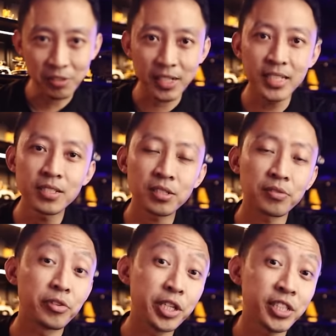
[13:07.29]
Right, ease
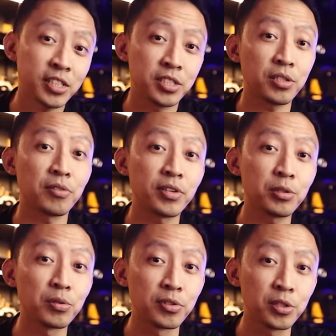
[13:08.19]
of recharge is
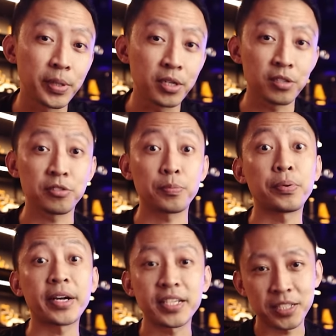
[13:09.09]
often overlooked because of
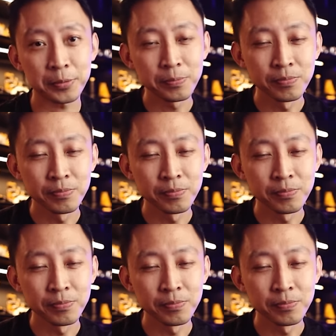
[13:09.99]
price.